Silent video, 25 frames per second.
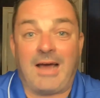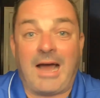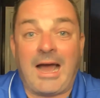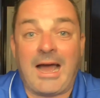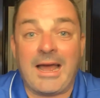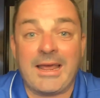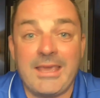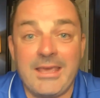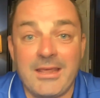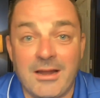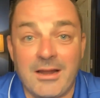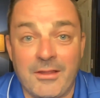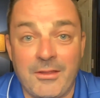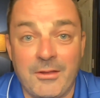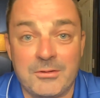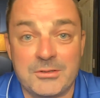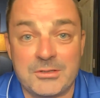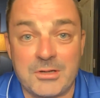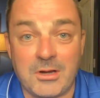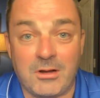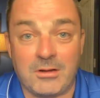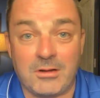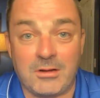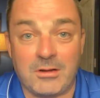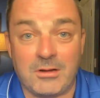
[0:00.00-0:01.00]
I get on those
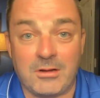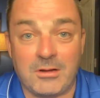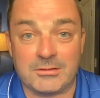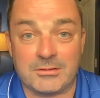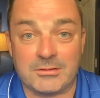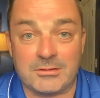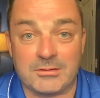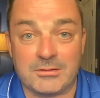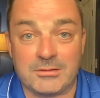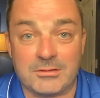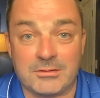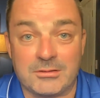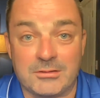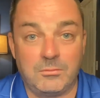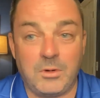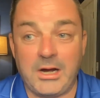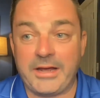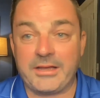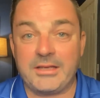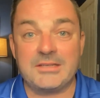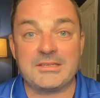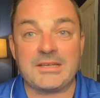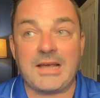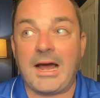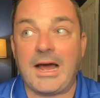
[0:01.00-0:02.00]
calls.
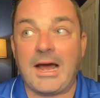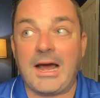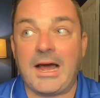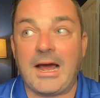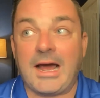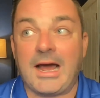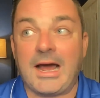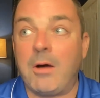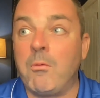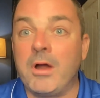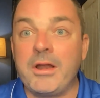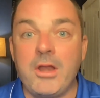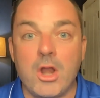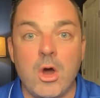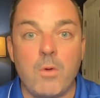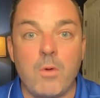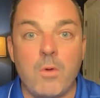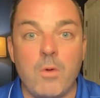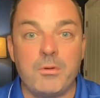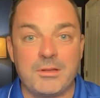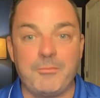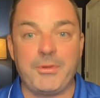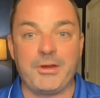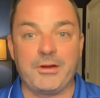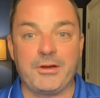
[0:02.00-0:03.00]
Why? Because I want to know
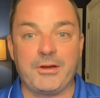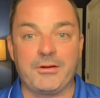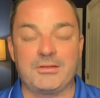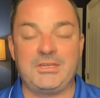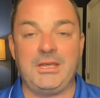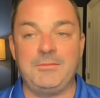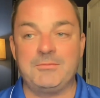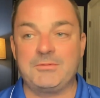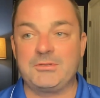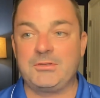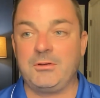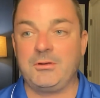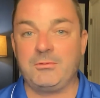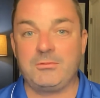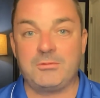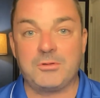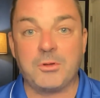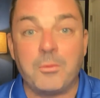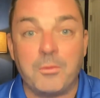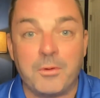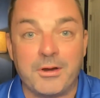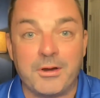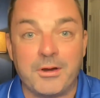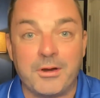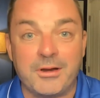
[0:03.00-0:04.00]
what the bigger teams are
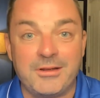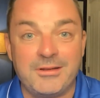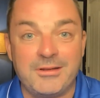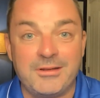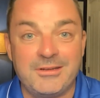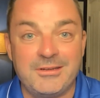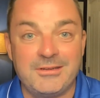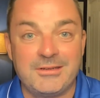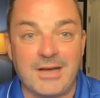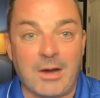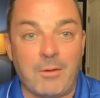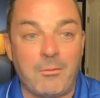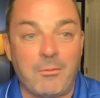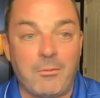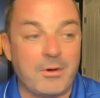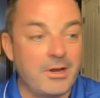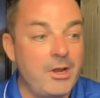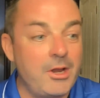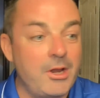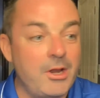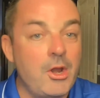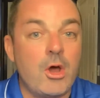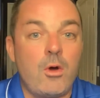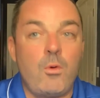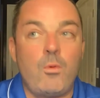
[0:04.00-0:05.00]
doing. I want to
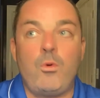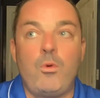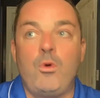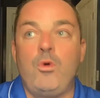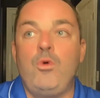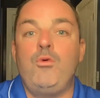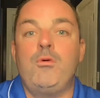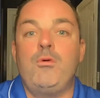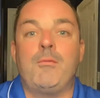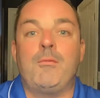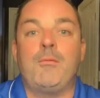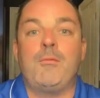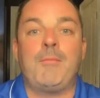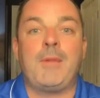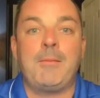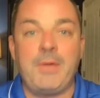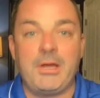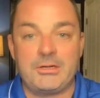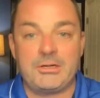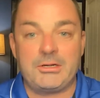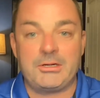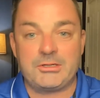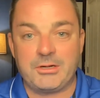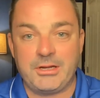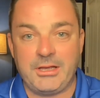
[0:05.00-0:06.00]
know who am I
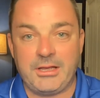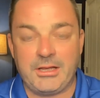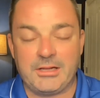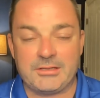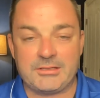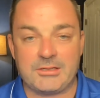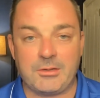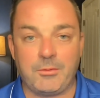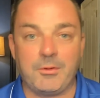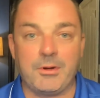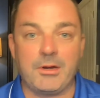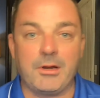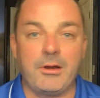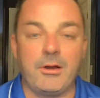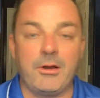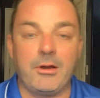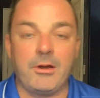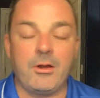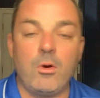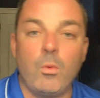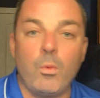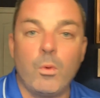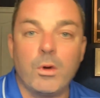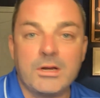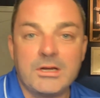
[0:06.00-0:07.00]
measured against. I want to
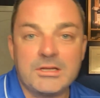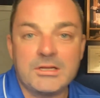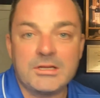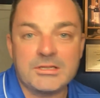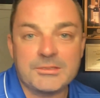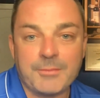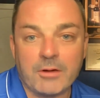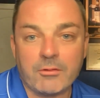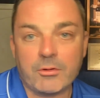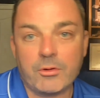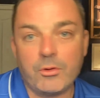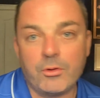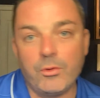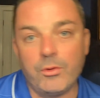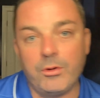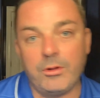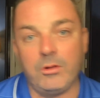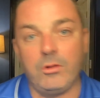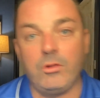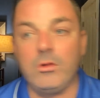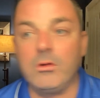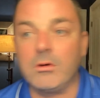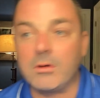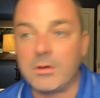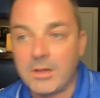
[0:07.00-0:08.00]
know what does my
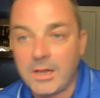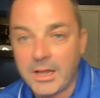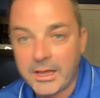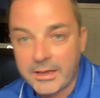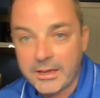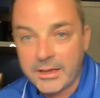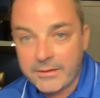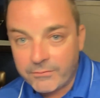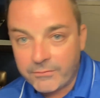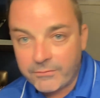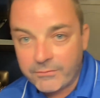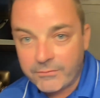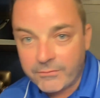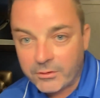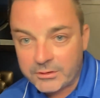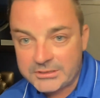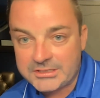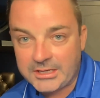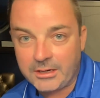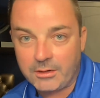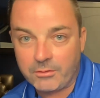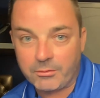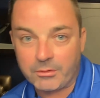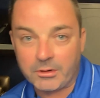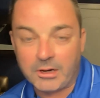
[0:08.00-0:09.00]
recruiting look like
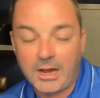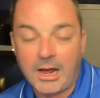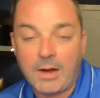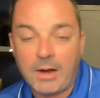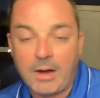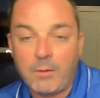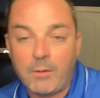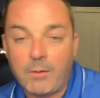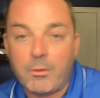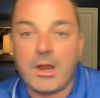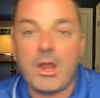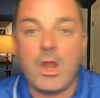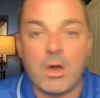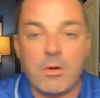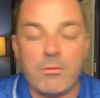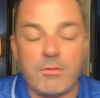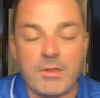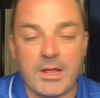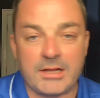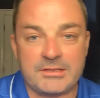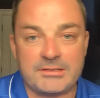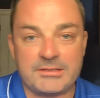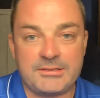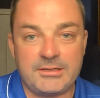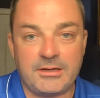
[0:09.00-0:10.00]
versus Andy Real. I want to know
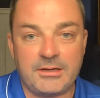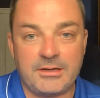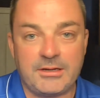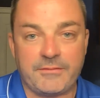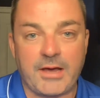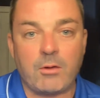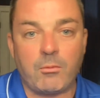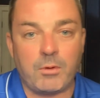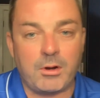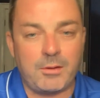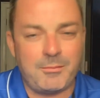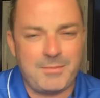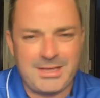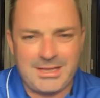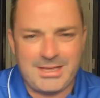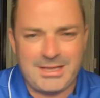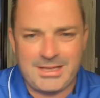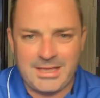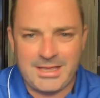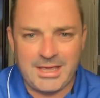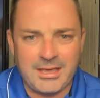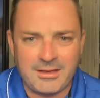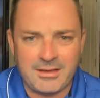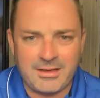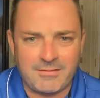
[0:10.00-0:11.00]
that stuff. I don't want to be
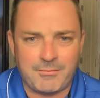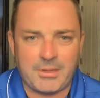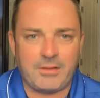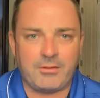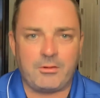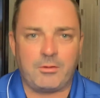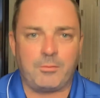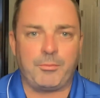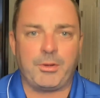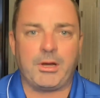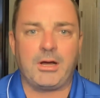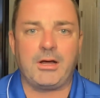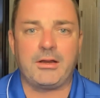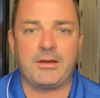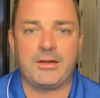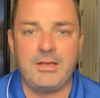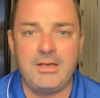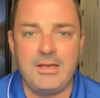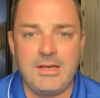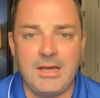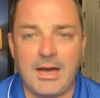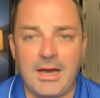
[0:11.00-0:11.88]
king of my little pond.